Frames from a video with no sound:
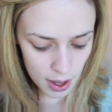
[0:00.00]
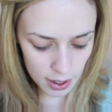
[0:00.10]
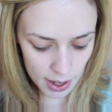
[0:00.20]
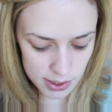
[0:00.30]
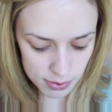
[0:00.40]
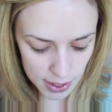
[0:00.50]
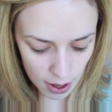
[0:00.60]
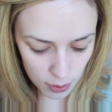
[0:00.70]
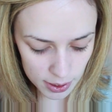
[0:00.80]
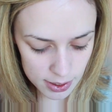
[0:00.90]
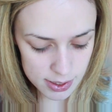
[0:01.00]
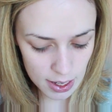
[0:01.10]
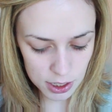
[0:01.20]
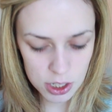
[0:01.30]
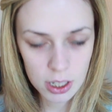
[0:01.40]
And as of now, it is
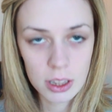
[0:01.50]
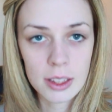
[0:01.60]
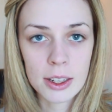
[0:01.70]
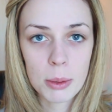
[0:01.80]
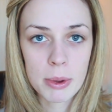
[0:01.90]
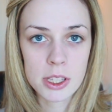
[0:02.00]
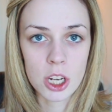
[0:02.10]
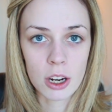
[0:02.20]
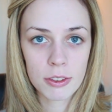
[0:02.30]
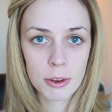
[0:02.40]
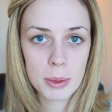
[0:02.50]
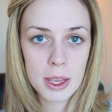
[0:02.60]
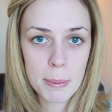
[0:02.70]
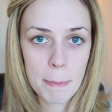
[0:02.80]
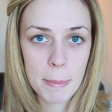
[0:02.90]
actually a little bit dark for
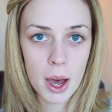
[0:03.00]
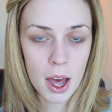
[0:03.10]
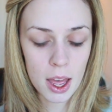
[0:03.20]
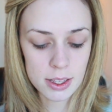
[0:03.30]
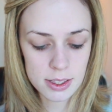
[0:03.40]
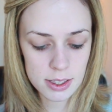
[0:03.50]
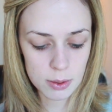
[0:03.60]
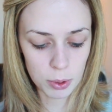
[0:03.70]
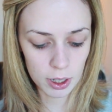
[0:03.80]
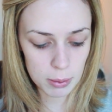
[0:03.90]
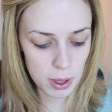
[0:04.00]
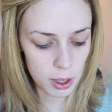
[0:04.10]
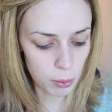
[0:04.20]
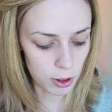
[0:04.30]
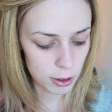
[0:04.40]
me, but we're gonna make
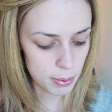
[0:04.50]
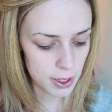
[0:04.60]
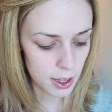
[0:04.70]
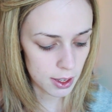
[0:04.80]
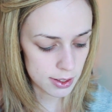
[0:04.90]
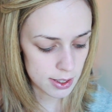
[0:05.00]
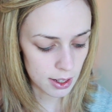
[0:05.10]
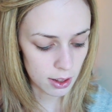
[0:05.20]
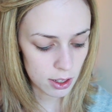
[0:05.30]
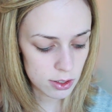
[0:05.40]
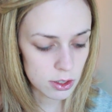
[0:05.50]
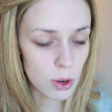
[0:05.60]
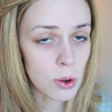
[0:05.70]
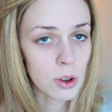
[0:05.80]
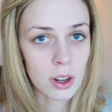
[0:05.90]
it work because it looks
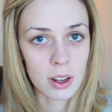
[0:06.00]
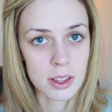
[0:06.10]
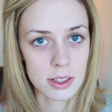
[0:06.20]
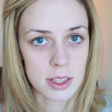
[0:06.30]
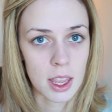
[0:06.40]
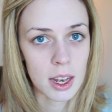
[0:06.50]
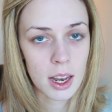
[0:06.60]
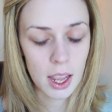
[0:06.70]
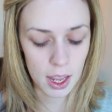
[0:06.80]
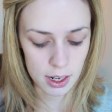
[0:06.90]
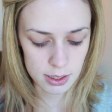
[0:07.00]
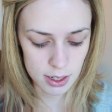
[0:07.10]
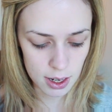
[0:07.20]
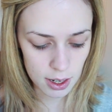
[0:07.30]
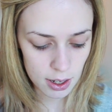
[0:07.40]
so good on the skin, and
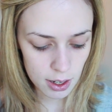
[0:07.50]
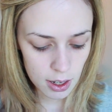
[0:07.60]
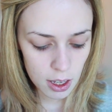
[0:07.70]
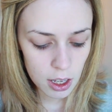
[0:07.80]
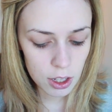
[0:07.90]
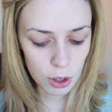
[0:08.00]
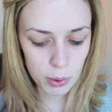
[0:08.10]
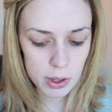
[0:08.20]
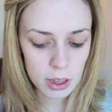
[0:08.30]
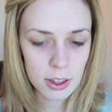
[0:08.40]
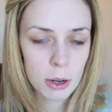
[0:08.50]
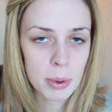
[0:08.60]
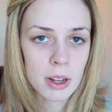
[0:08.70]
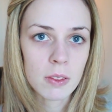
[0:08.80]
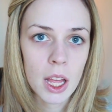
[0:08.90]
you know, with a little
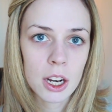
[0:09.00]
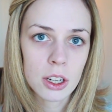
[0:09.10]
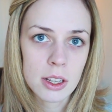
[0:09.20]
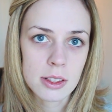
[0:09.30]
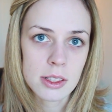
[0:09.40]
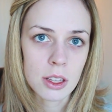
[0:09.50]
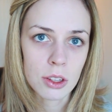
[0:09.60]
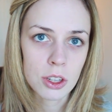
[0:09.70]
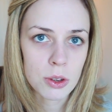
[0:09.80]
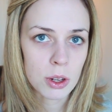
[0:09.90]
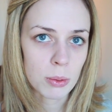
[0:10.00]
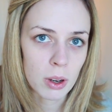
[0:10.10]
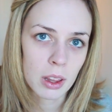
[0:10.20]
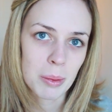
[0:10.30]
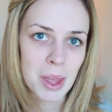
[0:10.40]
bit of lighter concealer, you can
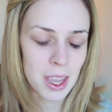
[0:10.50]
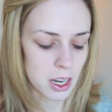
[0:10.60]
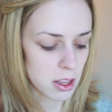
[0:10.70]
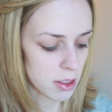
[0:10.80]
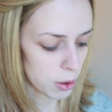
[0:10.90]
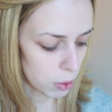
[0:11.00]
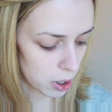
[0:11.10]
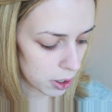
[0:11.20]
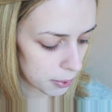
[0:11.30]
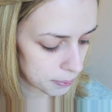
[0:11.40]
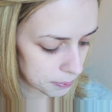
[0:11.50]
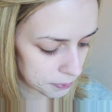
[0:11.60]
really make anything work.